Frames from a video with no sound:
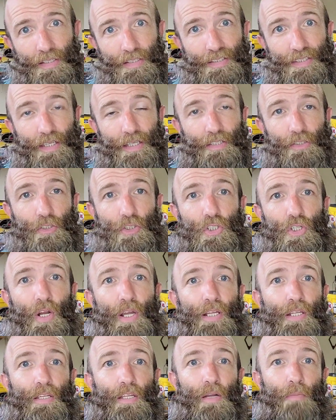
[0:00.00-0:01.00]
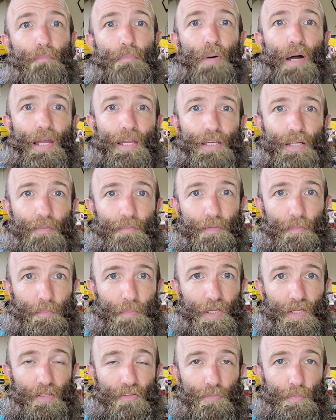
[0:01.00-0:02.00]
and take the train and their bike up to
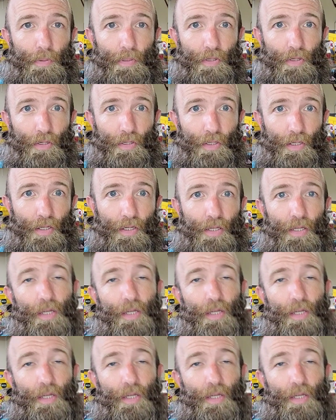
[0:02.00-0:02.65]
Pittsburgh